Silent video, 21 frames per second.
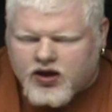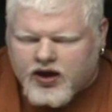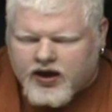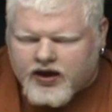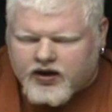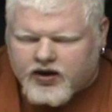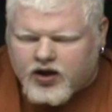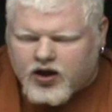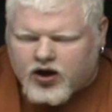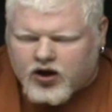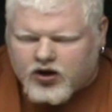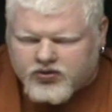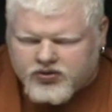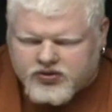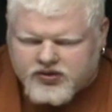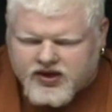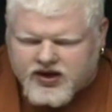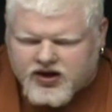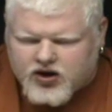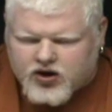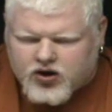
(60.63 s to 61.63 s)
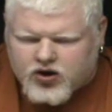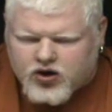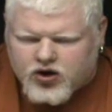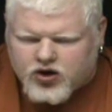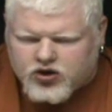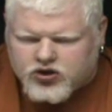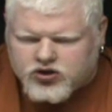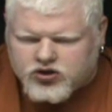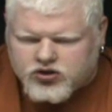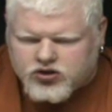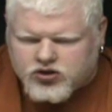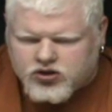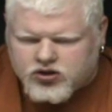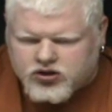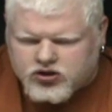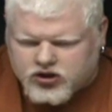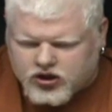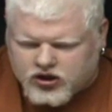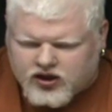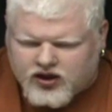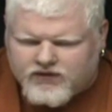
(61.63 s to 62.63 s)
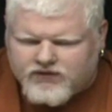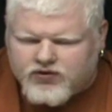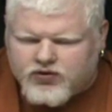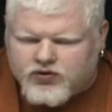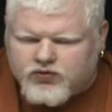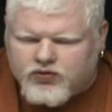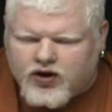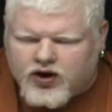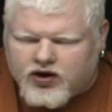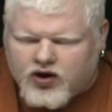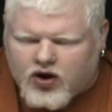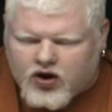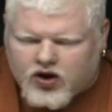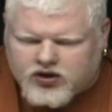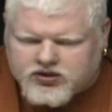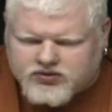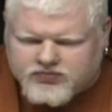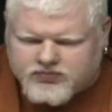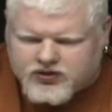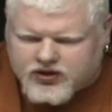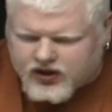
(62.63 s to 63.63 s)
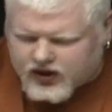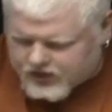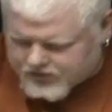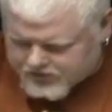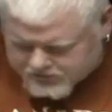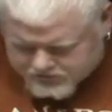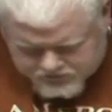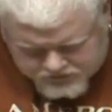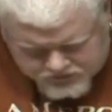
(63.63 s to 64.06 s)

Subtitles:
and are there to give you an awesome time.